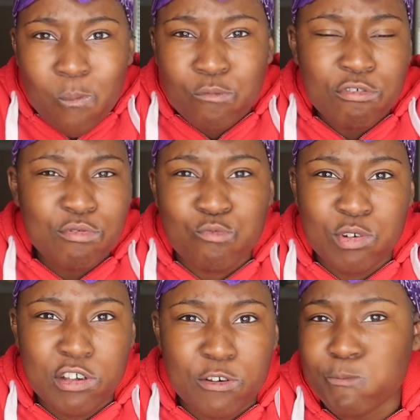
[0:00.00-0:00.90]
really
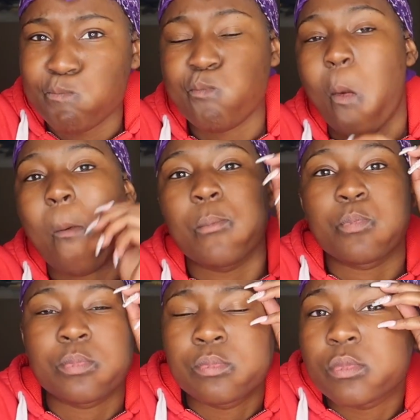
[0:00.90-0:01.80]
weird.
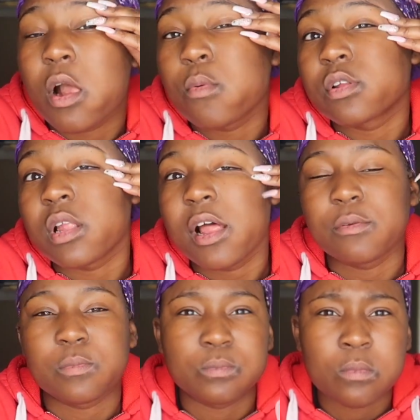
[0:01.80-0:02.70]
It was like,